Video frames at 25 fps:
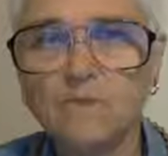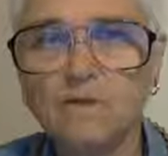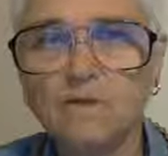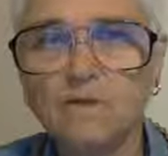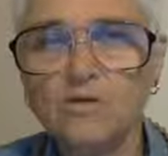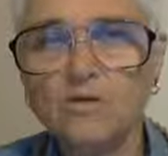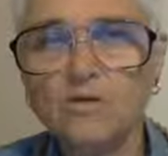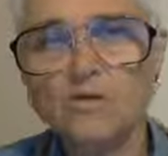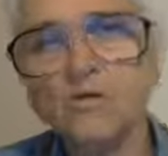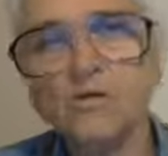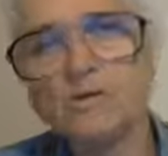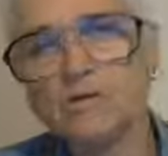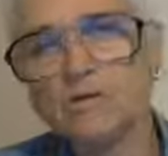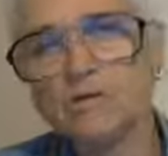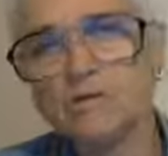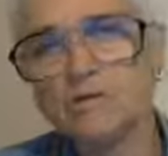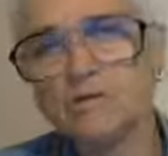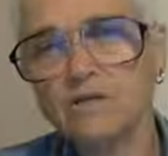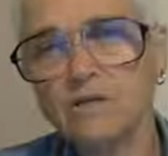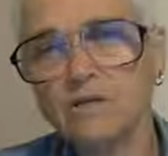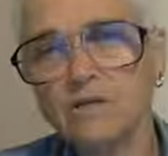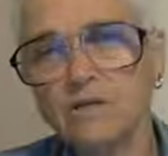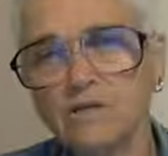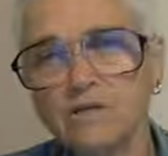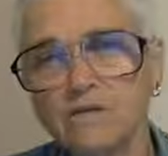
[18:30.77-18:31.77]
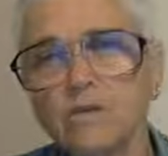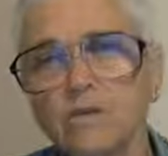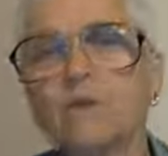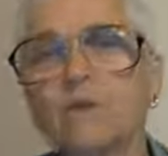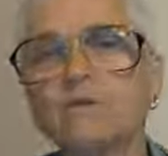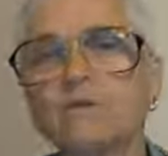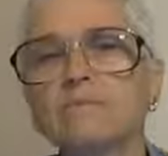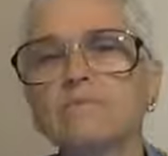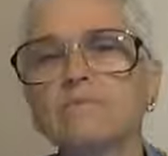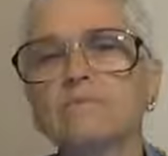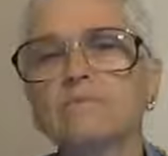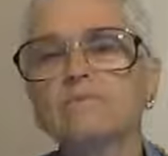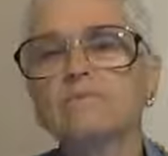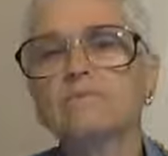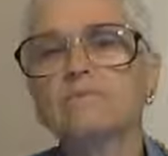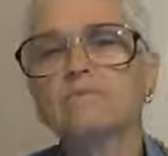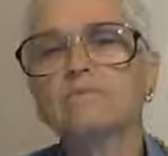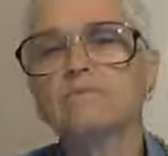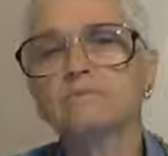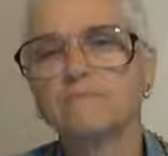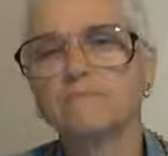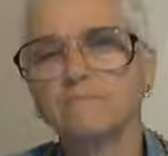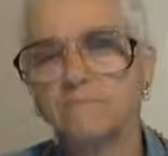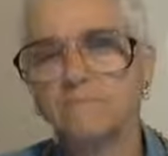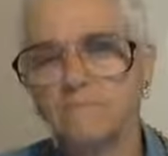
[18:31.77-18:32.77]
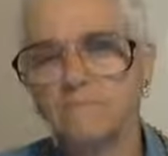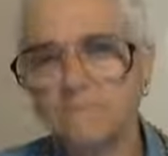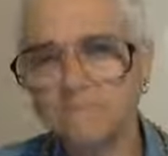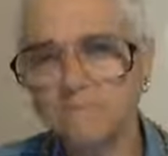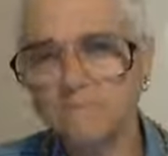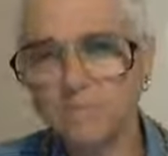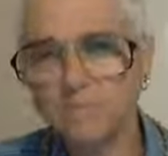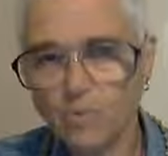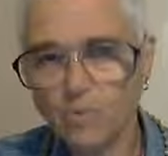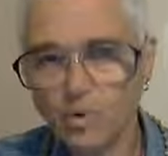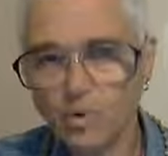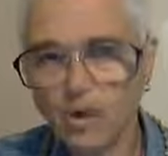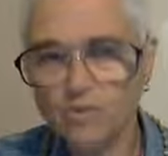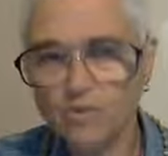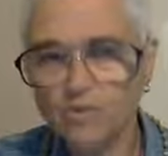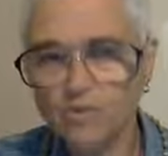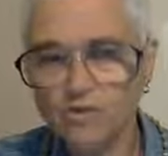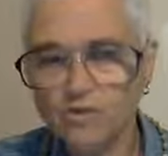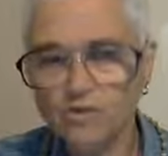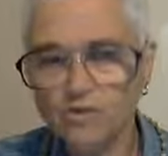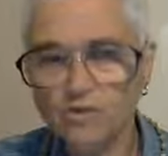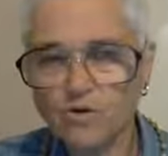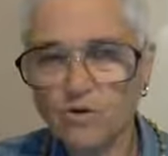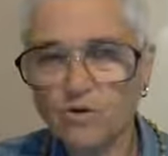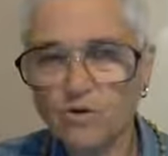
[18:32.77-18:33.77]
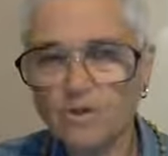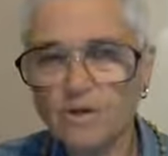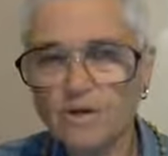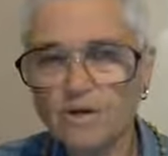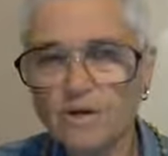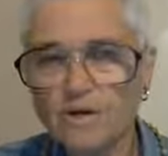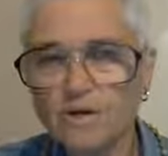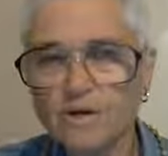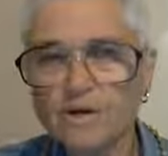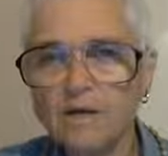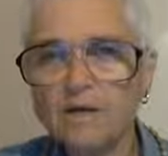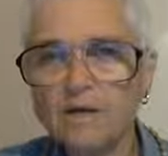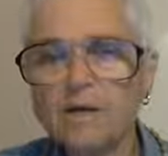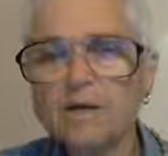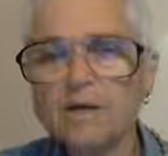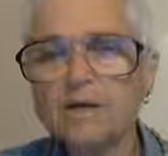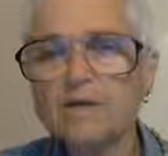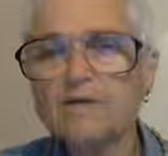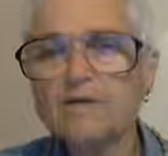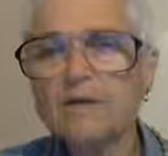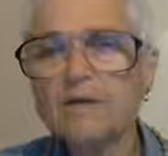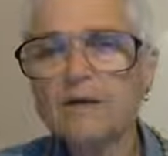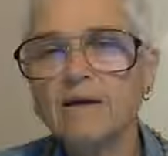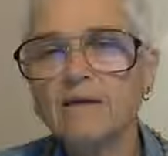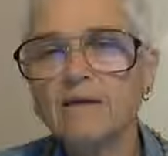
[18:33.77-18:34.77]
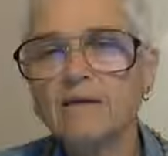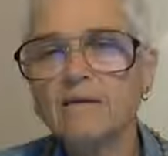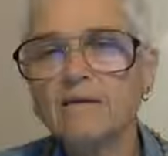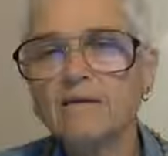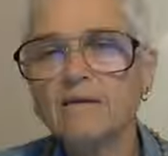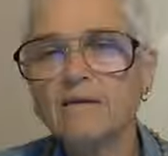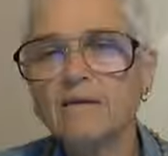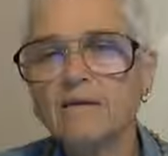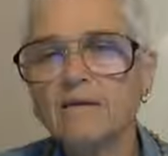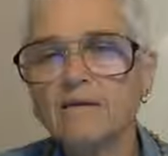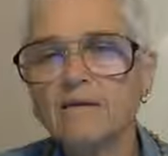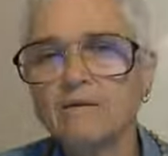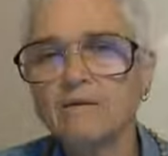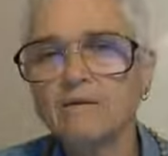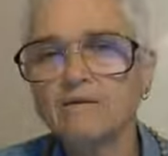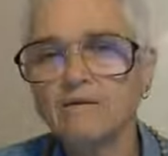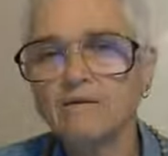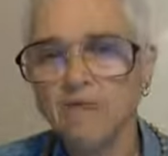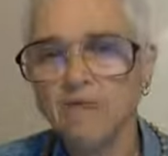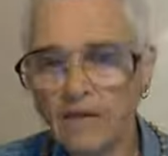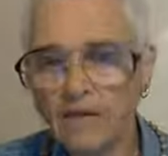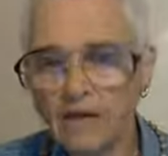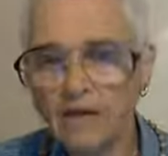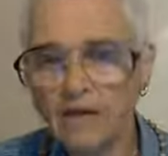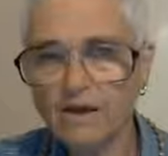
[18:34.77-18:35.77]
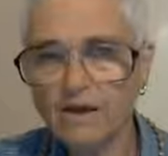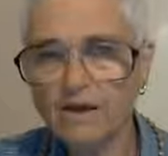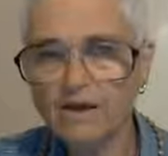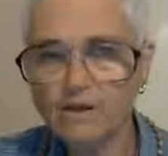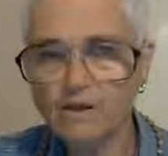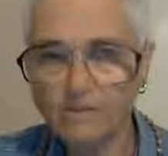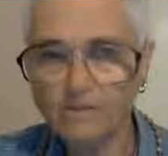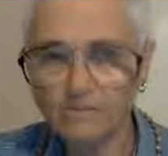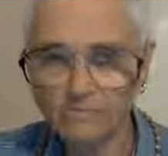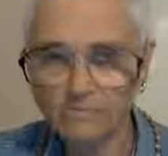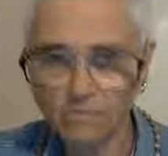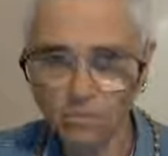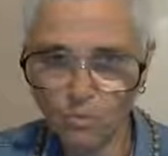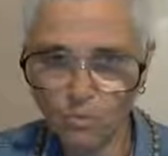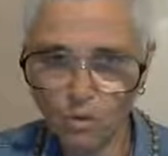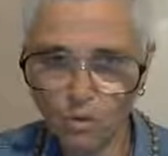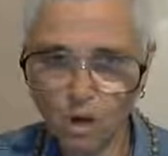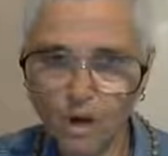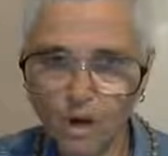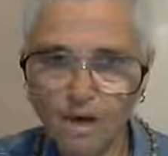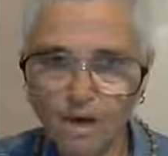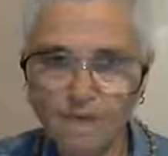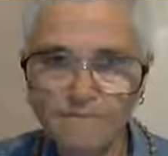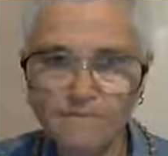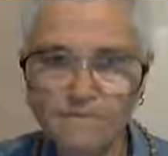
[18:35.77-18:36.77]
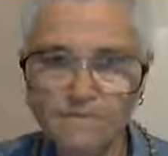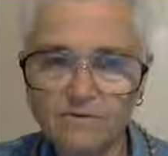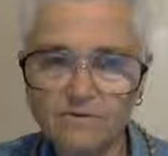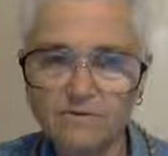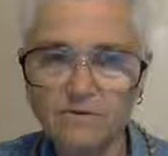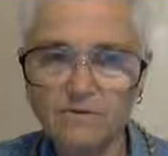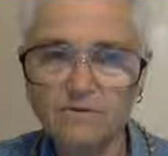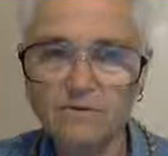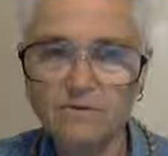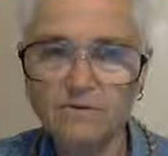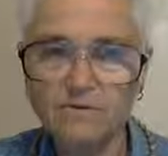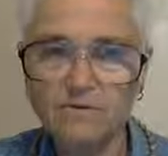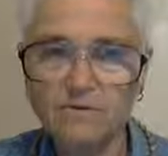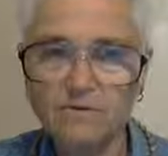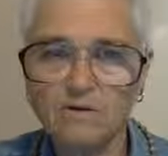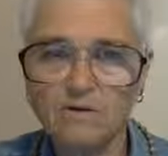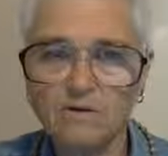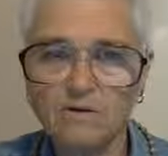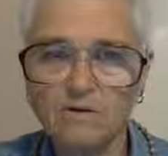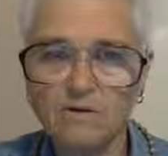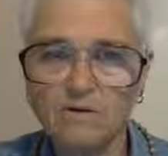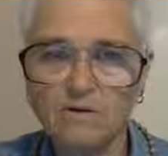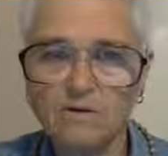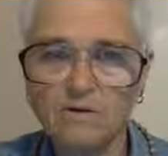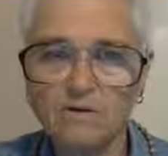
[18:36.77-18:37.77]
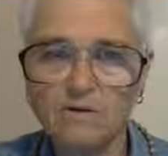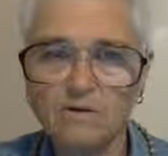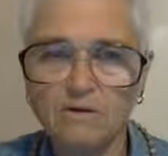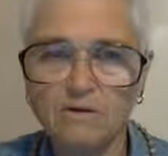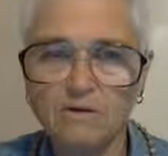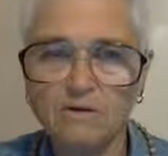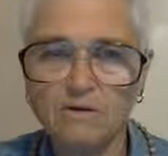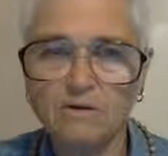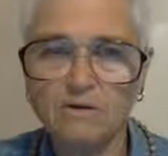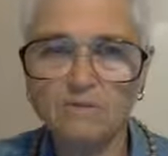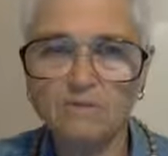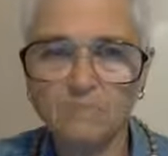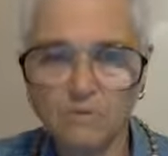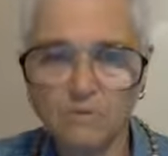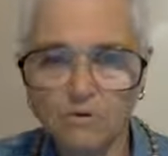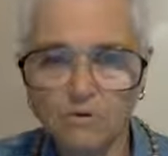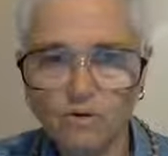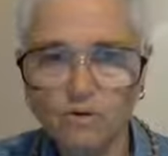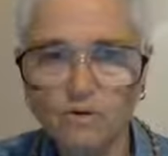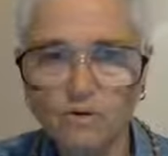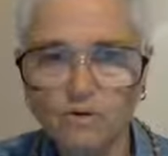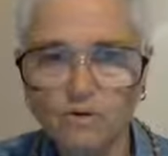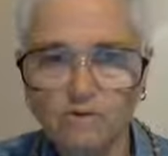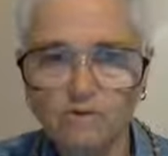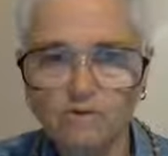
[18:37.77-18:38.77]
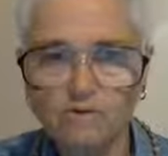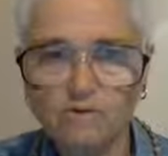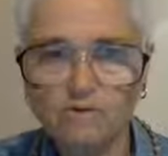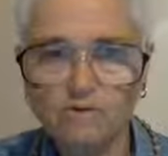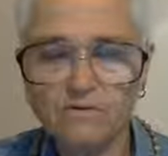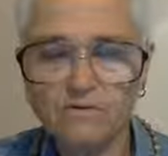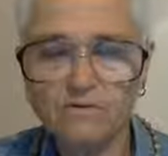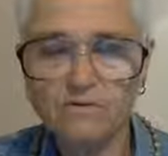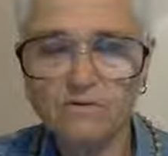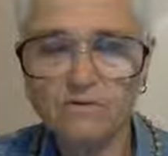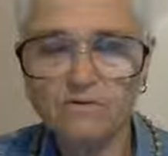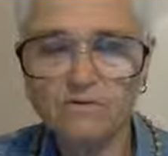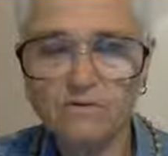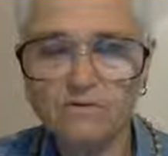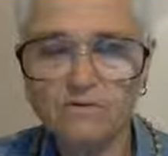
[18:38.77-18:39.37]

so Krishna said, well, he promised Draupadi that the hair of the wives of the Kauravas